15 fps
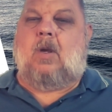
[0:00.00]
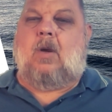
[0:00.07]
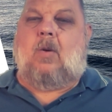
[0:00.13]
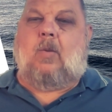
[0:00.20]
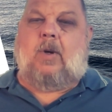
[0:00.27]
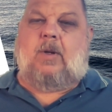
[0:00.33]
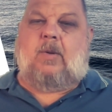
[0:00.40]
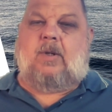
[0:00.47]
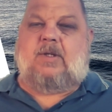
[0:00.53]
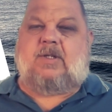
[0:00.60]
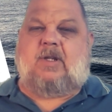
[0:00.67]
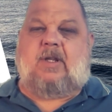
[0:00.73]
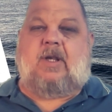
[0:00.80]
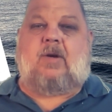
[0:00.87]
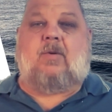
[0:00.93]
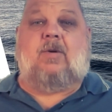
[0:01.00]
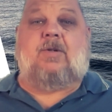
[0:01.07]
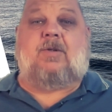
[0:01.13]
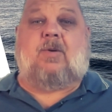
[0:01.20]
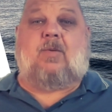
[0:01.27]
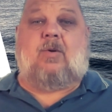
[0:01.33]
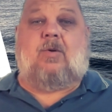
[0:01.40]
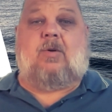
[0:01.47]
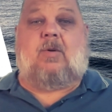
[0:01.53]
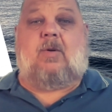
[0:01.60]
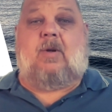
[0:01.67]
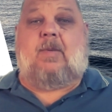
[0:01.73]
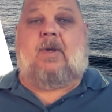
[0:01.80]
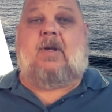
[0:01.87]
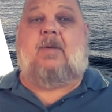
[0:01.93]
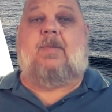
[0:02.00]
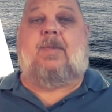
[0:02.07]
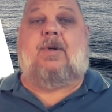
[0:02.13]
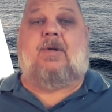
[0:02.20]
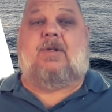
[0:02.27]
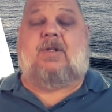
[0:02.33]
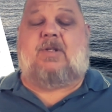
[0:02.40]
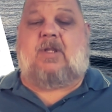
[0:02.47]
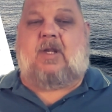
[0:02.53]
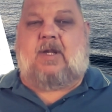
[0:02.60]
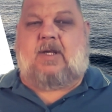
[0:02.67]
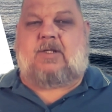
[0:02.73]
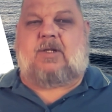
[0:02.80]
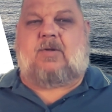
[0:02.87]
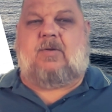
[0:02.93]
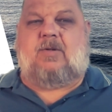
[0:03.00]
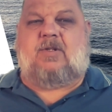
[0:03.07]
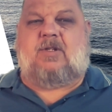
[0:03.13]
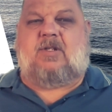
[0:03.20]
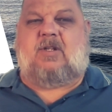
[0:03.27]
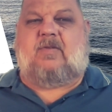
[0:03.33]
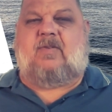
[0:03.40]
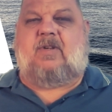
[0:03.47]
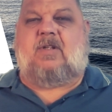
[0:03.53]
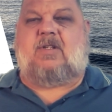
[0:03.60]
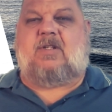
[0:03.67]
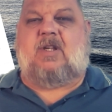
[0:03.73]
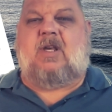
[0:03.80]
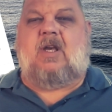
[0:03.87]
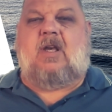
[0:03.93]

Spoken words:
We recently cruised the Royal Caribbean and purchased the next cruise certificates.